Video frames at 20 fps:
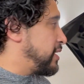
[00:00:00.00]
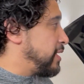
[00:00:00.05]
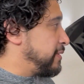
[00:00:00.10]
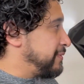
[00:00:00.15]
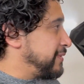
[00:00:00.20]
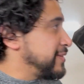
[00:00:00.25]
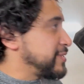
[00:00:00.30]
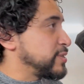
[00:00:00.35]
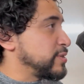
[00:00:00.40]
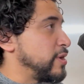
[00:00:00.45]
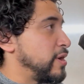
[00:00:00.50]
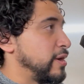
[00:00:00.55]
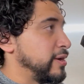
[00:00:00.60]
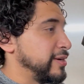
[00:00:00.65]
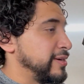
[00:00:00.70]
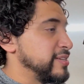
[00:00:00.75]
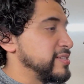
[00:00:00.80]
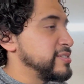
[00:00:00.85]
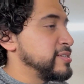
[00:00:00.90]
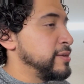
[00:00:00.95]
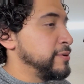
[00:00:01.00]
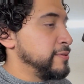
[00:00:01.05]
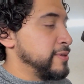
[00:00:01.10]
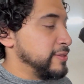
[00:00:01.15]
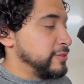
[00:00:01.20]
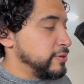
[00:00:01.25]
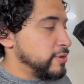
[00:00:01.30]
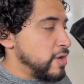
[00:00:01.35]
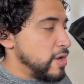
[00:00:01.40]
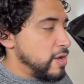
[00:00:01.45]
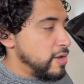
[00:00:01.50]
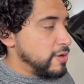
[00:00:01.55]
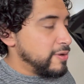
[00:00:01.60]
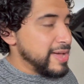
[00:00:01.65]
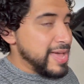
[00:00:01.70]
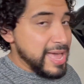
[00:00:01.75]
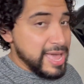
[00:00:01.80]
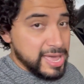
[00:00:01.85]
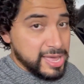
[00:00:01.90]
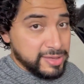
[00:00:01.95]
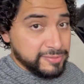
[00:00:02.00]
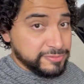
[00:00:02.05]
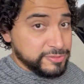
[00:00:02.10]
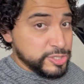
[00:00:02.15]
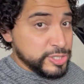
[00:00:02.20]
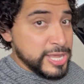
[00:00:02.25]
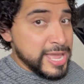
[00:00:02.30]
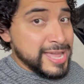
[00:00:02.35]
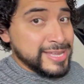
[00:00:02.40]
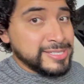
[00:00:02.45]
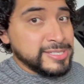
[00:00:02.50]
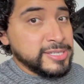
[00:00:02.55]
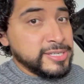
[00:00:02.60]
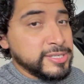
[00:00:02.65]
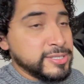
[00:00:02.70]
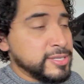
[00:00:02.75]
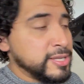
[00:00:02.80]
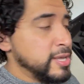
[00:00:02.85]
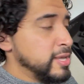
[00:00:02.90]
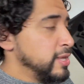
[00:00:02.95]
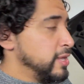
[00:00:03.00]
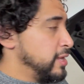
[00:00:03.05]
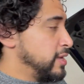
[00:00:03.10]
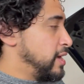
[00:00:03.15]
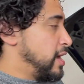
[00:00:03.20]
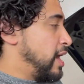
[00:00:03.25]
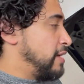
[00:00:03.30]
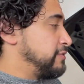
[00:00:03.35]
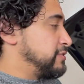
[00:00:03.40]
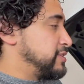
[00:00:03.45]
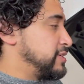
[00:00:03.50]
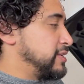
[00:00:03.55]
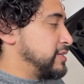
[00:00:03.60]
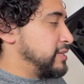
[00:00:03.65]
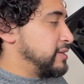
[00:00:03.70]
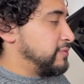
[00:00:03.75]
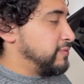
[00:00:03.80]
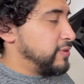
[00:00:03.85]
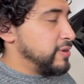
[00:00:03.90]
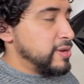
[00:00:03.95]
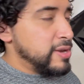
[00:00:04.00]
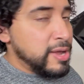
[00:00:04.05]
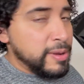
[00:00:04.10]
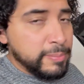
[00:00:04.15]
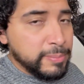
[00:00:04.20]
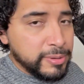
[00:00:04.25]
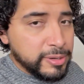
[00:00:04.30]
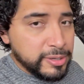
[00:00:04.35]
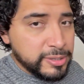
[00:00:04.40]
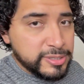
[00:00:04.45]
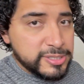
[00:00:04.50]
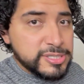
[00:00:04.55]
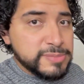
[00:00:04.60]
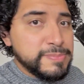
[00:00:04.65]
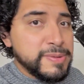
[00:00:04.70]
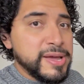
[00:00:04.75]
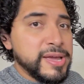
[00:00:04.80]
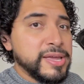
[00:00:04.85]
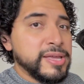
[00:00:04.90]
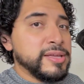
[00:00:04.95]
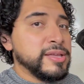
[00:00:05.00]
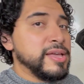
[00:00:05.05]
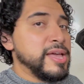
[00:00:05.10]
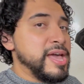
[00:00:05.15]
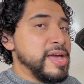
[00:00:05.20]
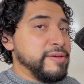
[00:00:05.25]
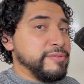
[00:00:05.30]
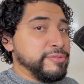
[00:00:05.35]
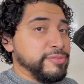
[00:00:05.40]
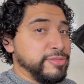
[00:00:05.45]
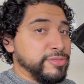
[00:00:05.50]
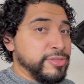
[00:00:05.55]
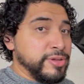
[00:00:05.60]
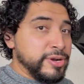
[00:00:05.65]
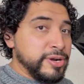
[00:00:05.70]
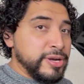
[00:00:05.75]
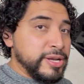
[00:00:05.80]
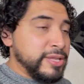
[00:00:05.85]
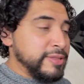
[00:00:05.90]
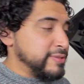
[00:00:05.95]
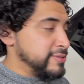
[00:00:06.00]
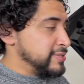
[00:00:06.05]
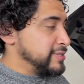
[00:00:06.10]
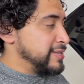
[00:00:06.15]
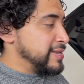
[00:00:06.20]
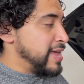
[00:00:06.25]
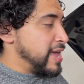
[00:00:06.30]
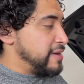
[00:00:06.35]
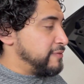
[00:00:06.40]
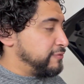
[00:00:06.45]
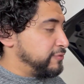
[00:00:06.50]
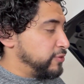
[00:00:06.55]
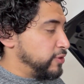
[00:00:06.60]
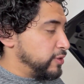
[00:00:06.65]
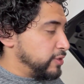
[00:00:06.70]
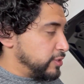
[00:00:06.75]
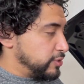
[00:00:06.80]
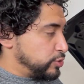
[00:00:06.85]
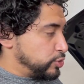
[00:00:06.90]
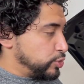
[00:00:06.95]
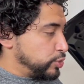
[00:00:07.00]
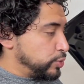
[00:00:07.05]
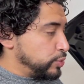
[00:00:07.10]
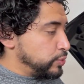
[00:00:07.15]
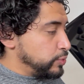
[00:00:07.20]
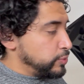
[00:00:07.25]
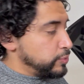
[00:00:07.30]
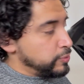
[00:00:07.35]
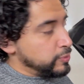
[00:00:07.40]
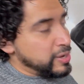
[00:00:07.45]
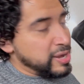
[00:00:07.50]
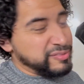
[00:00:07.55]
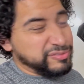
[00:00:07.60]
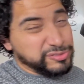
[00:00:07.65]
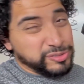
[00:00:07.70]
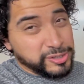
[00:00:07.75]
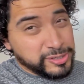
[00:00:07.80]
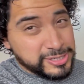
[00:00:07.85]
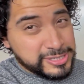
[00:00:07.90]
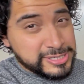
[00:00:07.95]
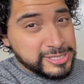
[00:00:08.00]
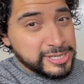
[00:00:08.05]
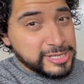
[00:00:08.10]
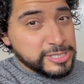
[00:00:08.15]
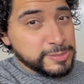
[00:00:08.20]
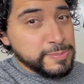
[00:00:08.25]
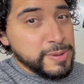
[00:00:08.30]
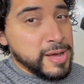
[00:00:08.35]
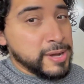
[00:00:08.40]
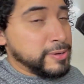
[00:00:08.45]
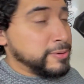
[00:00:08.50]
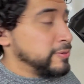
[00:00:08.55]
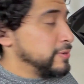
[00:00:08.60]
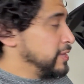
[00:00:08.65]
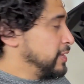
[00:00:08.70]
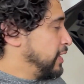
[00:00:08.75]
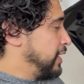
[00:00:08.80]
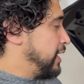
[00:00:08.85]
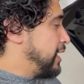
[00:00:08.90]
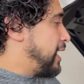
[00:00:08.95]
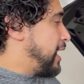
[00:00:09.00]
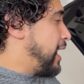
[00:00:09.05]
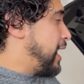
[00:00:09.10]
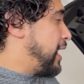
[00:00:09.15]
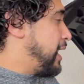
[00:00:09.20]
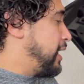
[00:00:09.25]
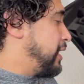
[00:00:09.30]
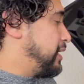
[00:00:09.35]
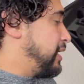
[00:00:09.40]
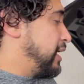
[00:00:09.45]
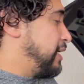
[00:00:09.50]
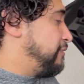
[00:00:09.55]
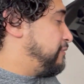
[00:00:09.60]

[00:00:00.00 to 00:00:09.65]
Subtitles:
on this car, considering that they're all F chassis. Obviously different number because my F30, this is an F32, F36 model, and it